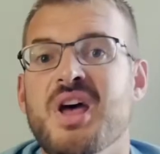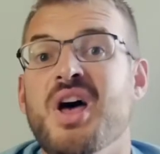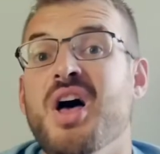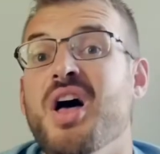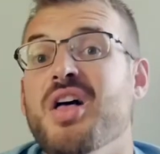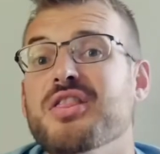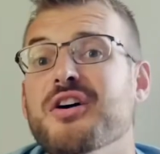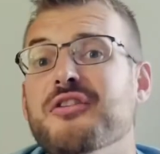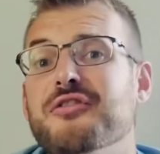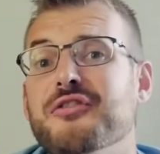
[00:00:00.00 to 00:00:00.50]

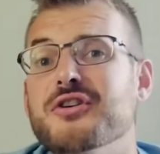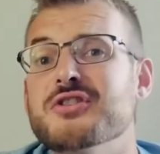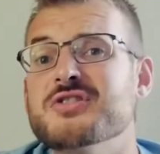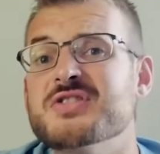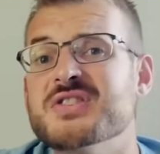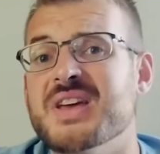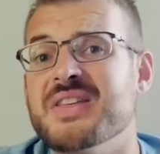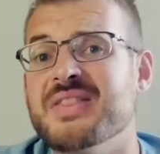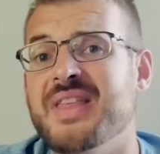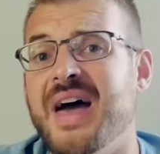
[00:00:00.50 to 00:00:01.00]
The first
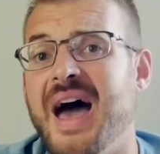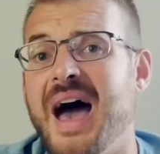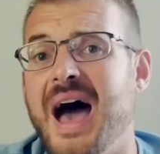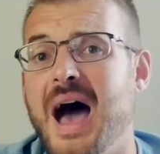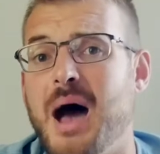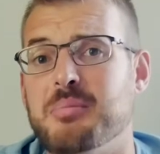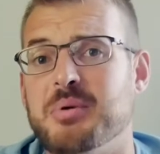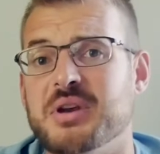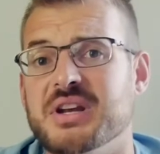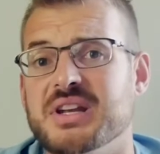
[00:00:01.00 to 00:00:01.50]
thing that
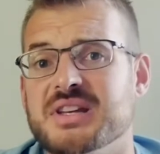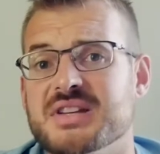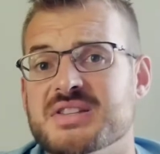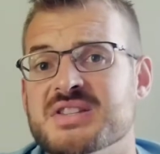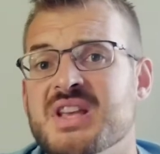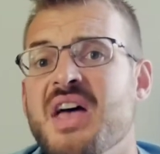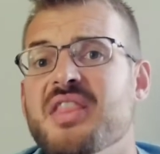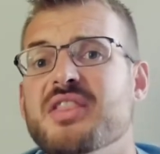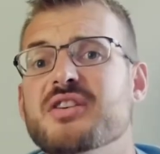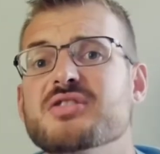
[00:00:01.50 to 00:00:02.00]
happened
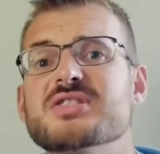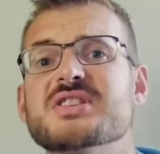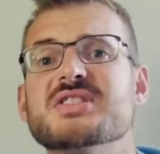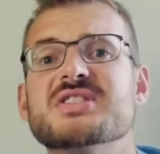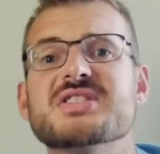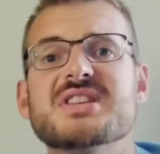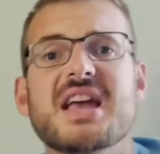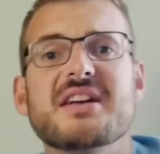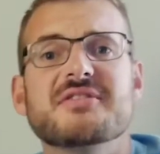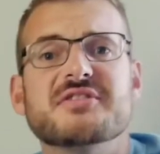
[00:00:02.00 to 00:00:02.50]
is there's a
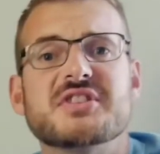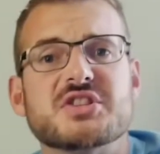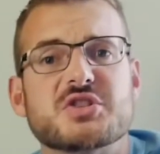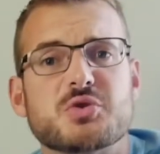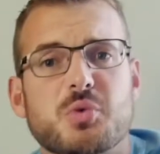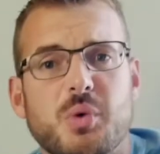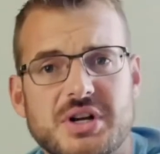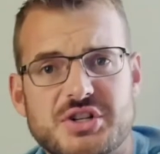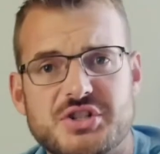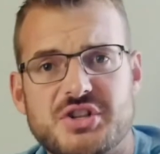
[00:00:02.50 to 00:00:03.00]
safety
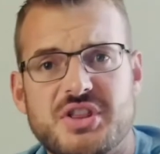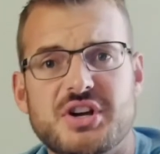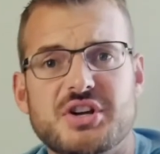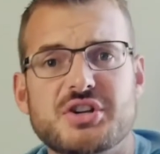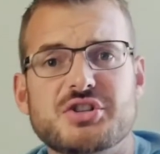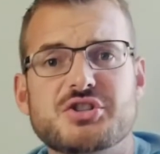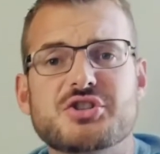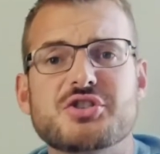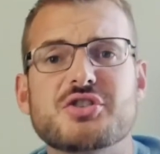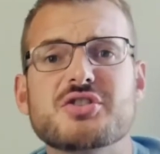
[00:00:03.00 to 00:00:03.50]
switch that
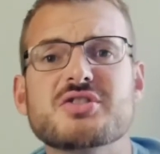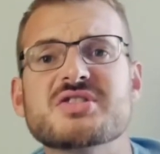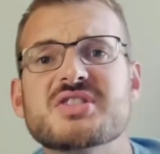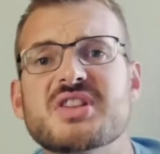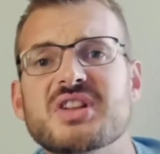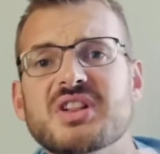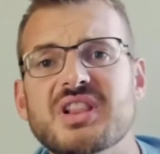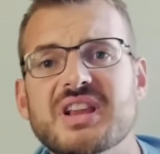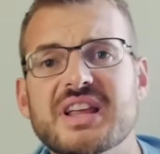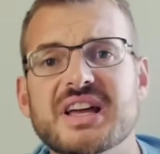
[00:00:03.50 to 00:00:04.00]
ensures the
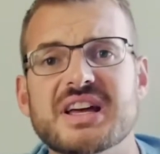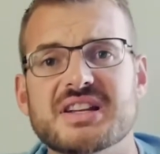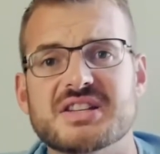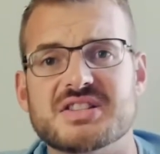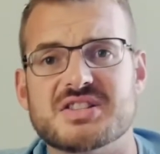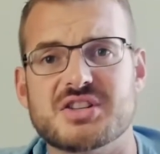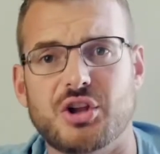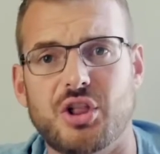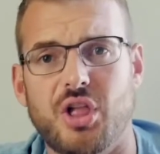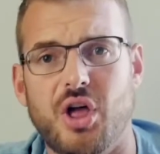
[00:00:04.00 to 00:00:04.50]
lid
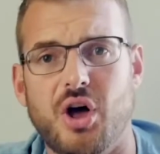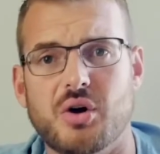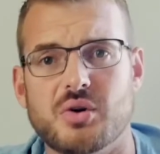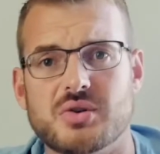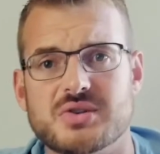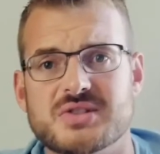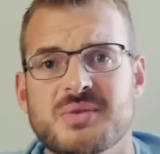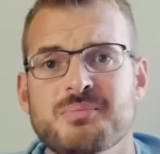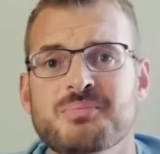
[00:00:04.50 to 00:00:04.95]
is closed.